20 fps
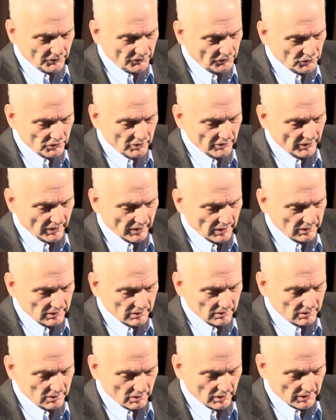before
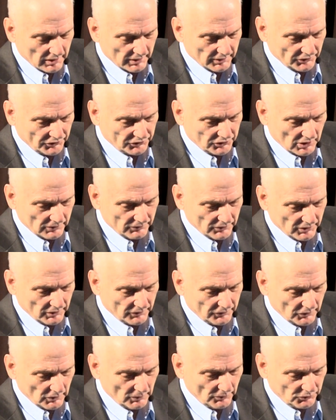that I discovered
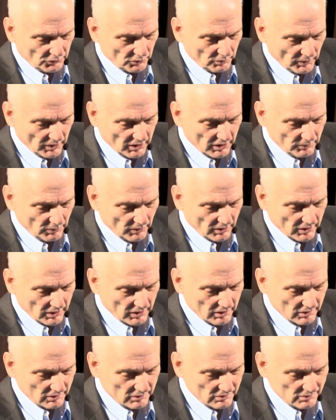that films were made
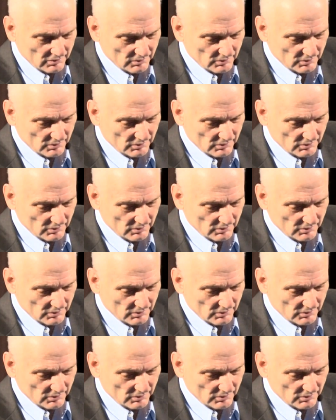by